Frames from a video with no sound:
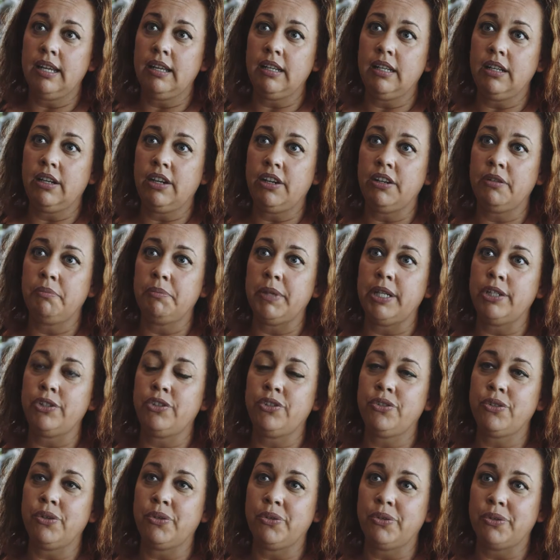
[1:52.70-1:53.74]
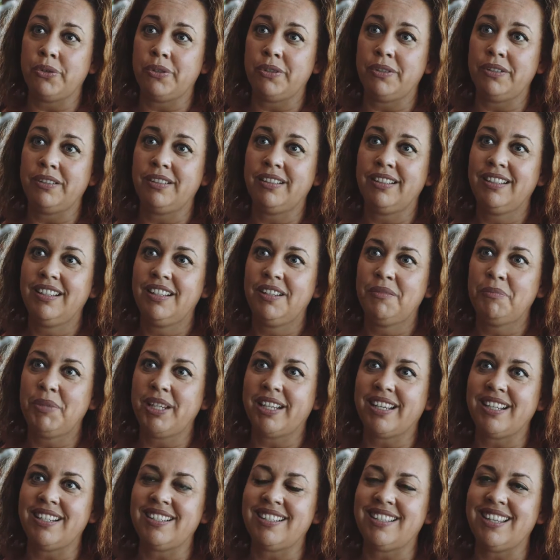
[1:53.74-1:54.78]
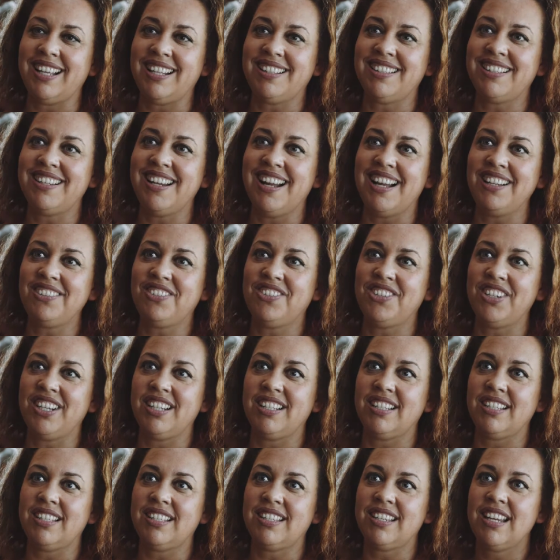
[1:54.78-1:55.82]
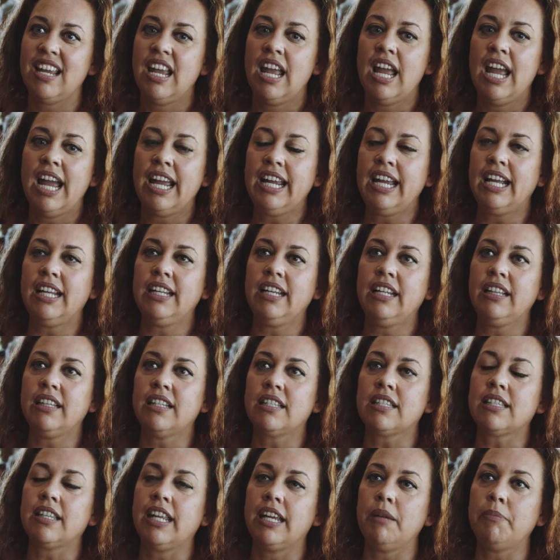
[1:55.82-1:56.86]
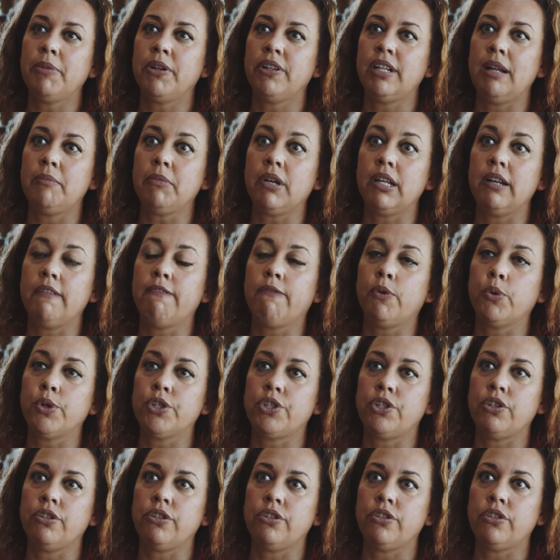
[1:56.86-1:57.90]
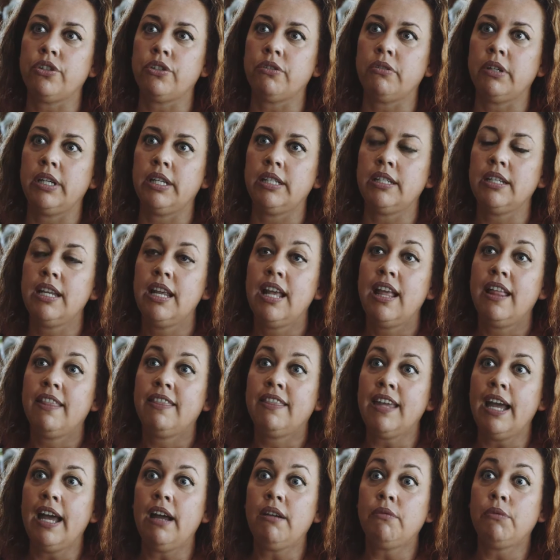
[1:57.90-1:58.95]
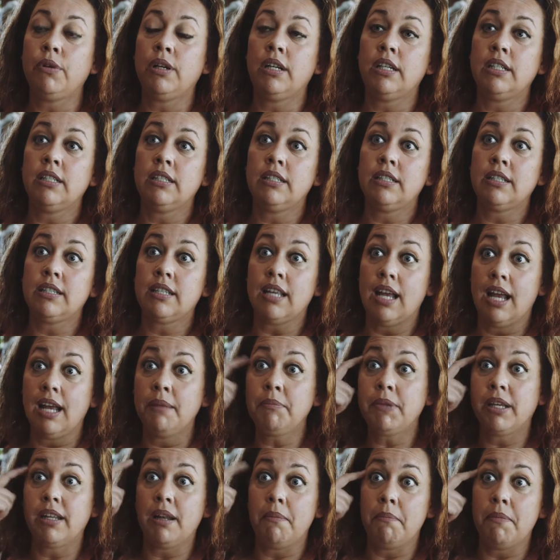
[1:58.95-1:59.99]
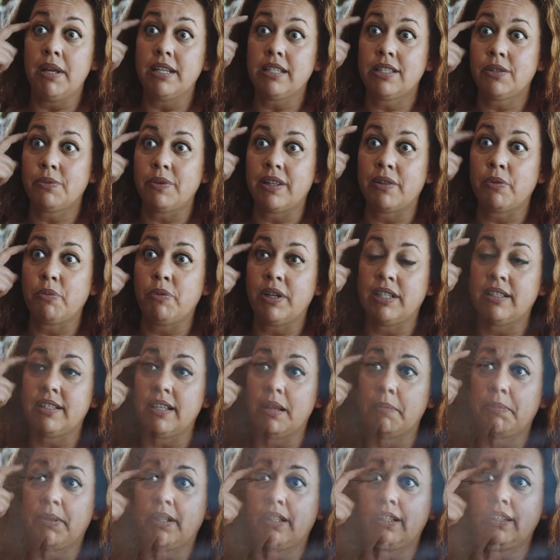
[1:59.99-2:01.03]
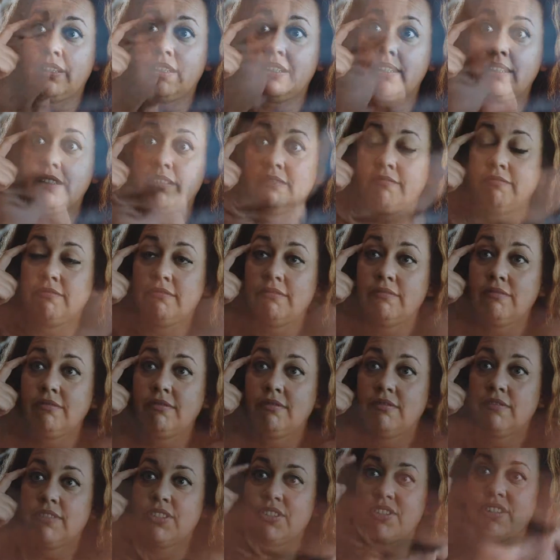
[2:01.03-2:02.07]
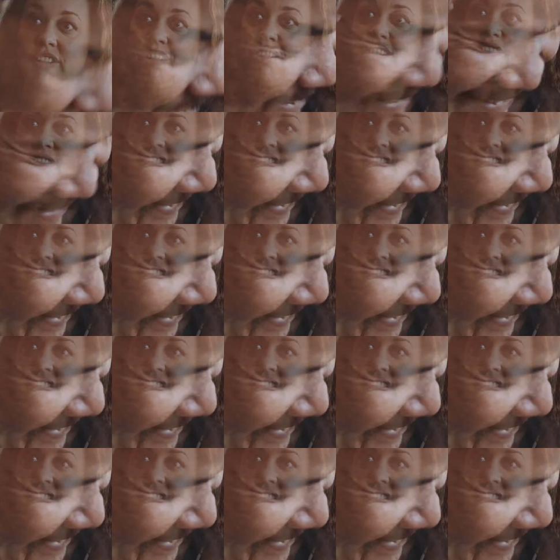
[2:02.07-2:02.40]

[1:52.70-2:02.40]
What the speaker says: hurt my soul, because that's not just, hey, I need this labor and I'm going to force you to do it. That was, I'm going to mess with what's up here so that you're